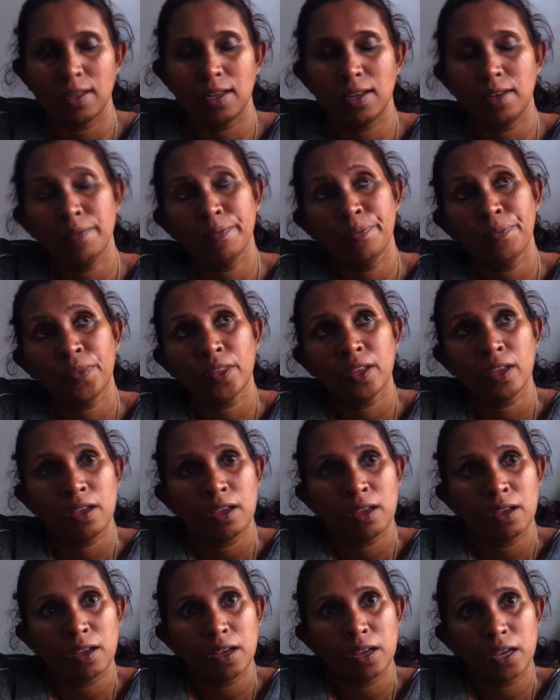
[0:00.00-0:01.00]
Then
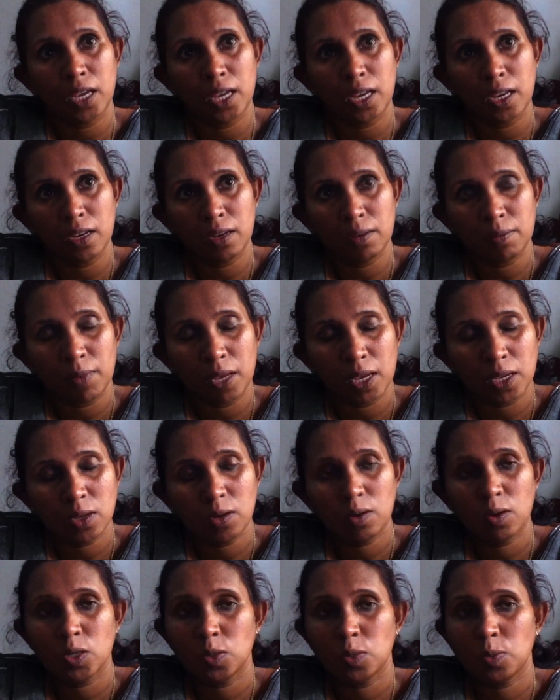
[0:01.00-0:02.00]
in
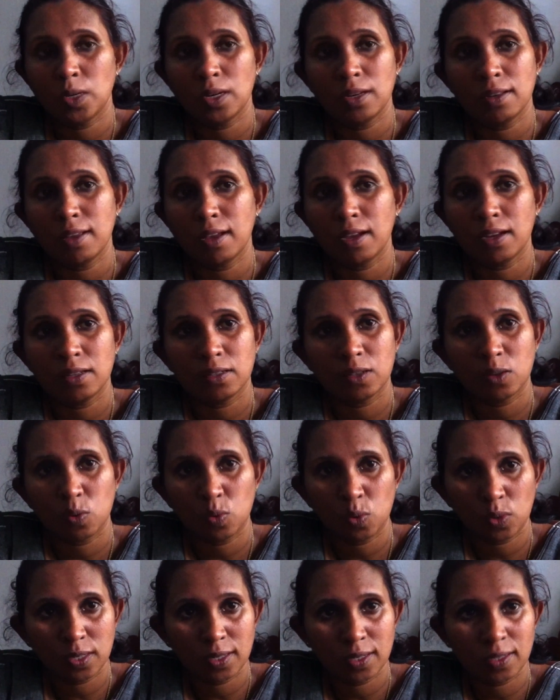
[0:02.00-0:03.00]
major hospital there is a
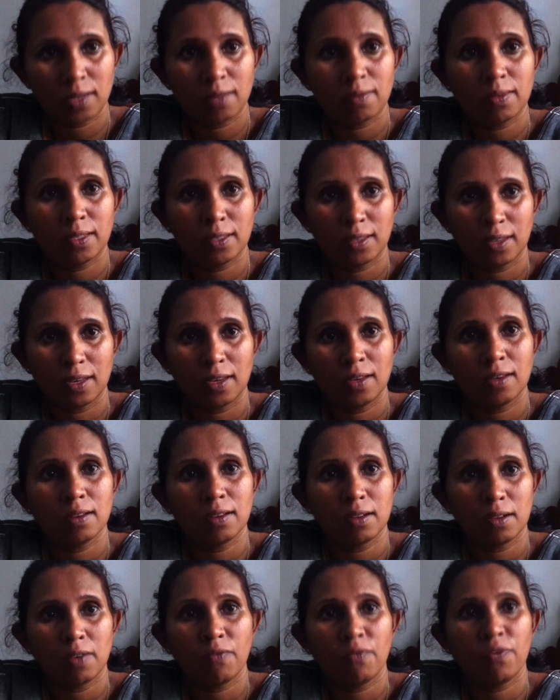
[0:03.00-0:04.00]
good service in
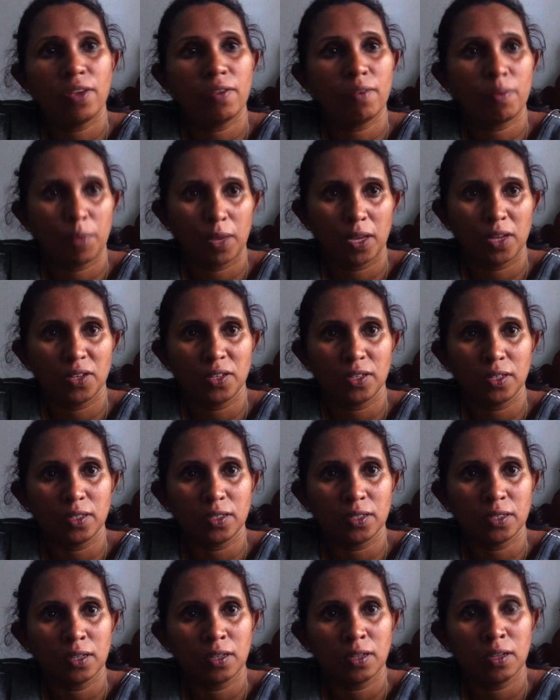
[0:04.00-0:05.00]
fever
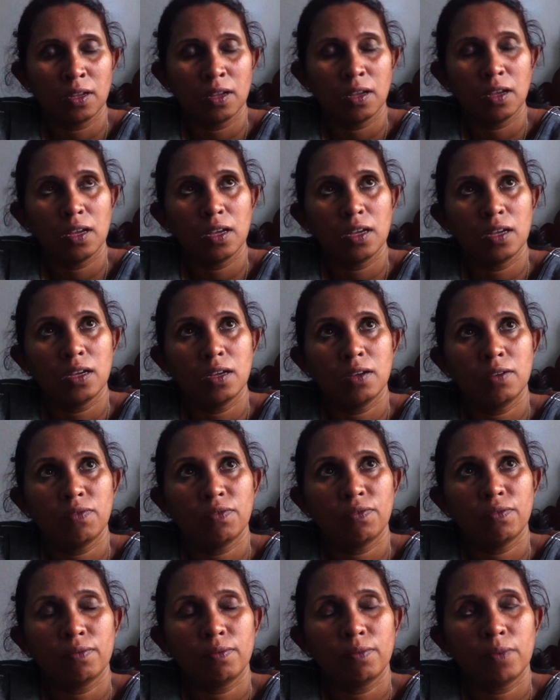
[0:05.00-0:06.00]
patients,
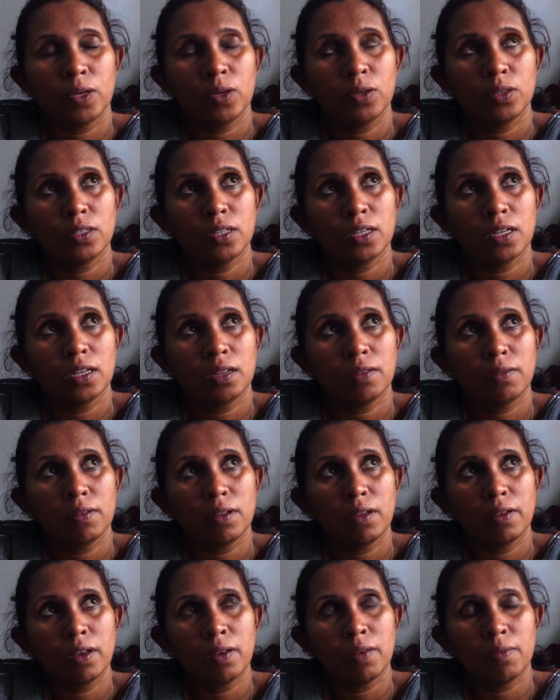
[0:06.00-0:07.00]
because
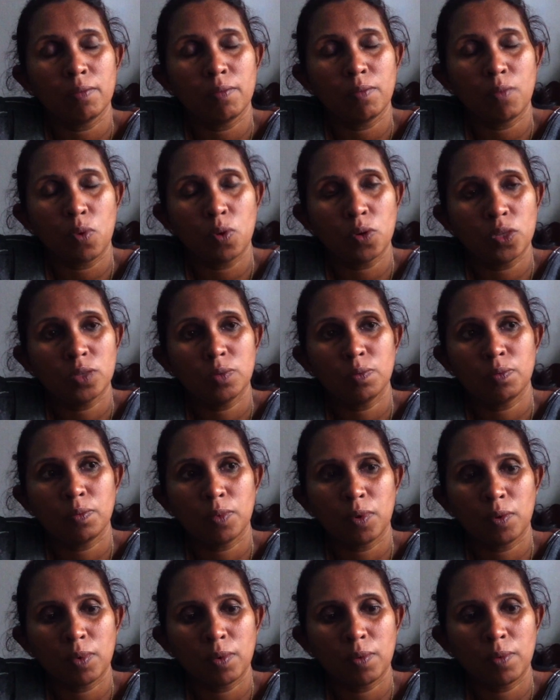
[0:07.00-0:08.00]
most
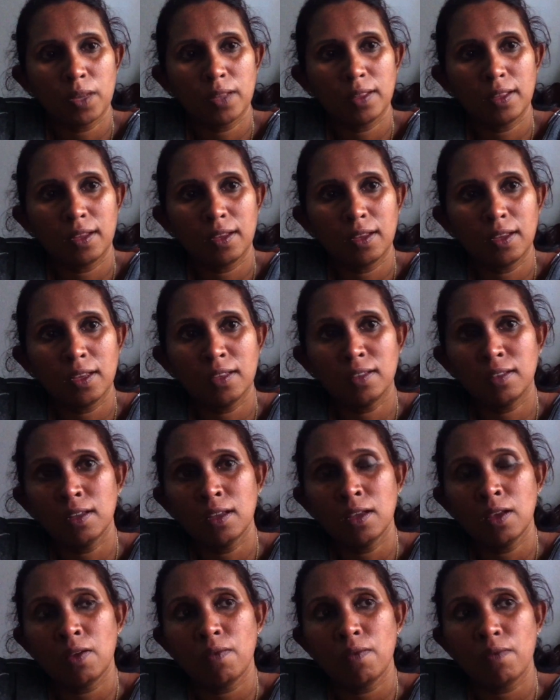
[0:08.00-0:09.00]
probably thing is
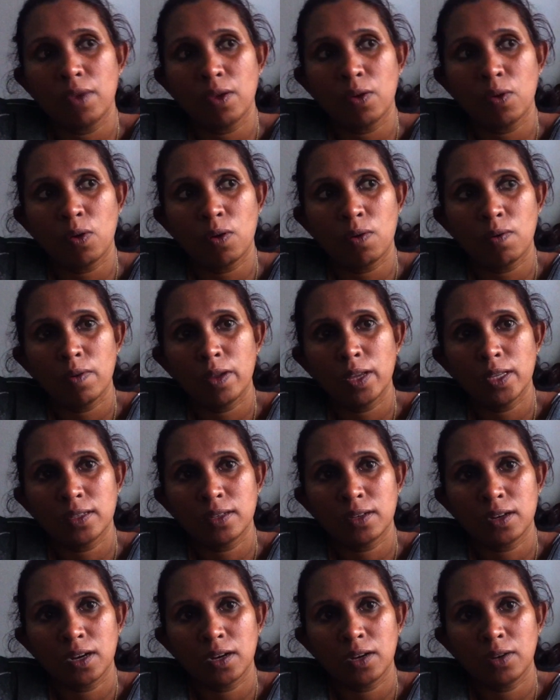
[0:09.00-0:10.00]
we always
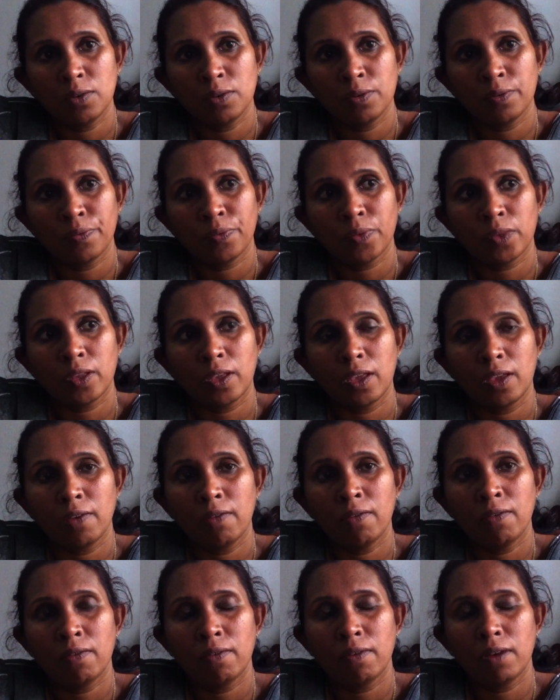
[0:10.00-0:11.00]
try to
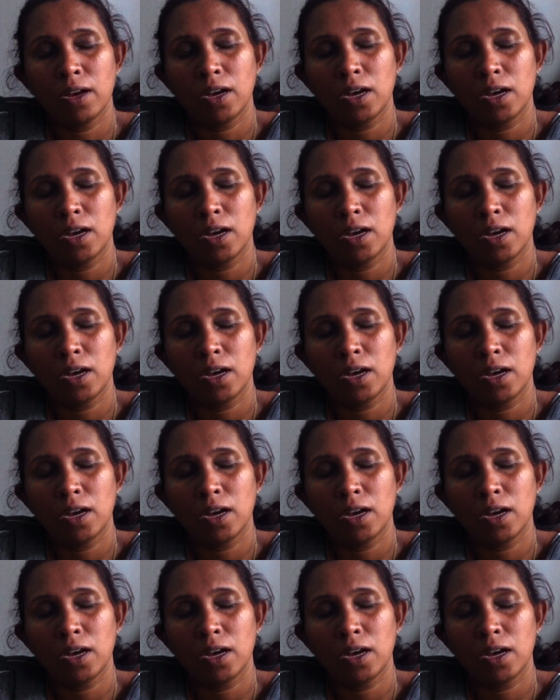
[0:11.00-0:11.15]
give